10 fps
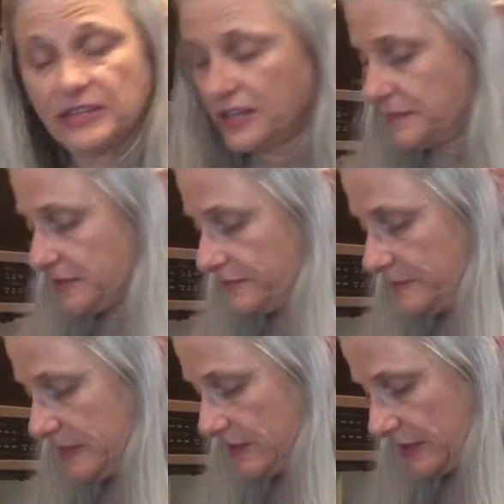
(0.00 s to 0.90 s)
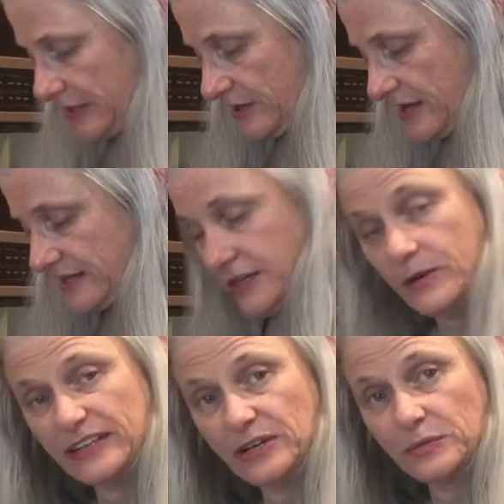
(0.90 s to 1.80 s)
cups of milk here. I know
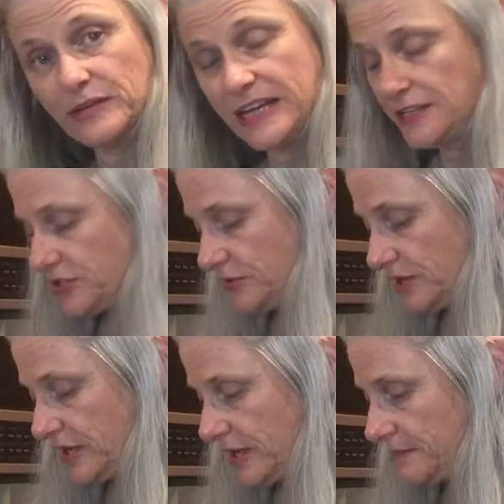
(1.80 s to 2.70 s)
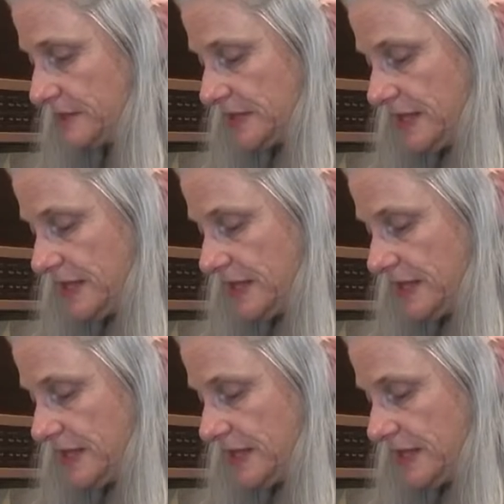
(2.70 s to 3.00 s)
I don't need 2 cups,